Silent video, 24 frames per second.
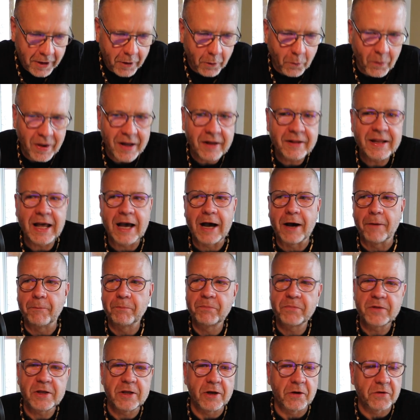Well
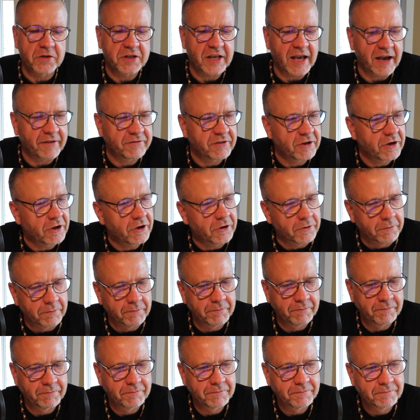now, you know what you have to
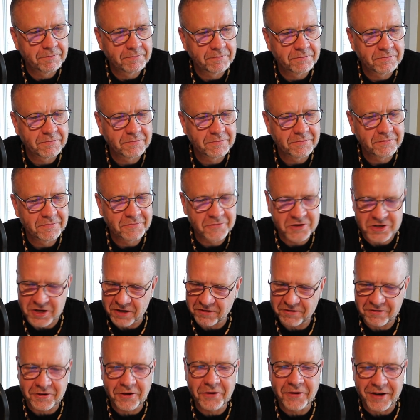do.
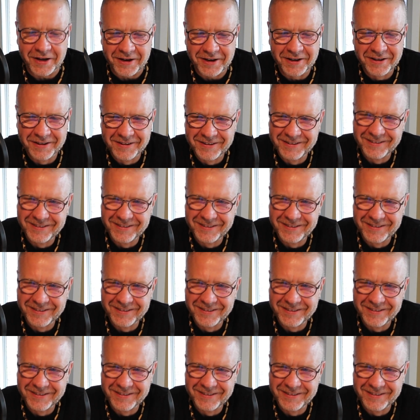Just do it.